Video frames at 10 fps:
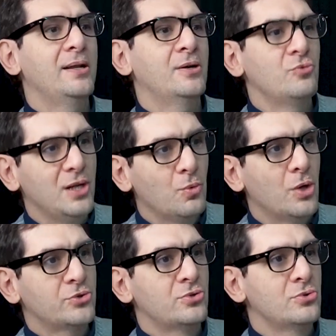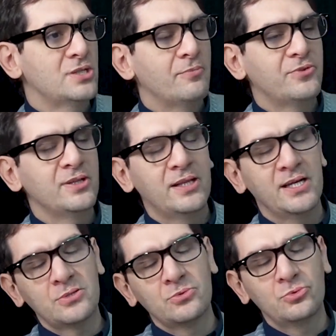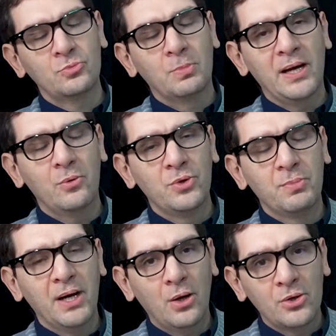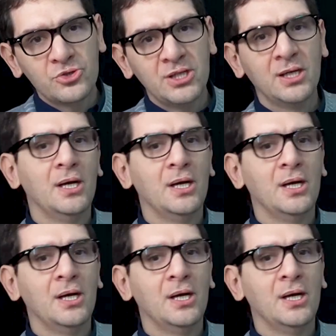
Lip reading: I really want to do something that has to do with biology.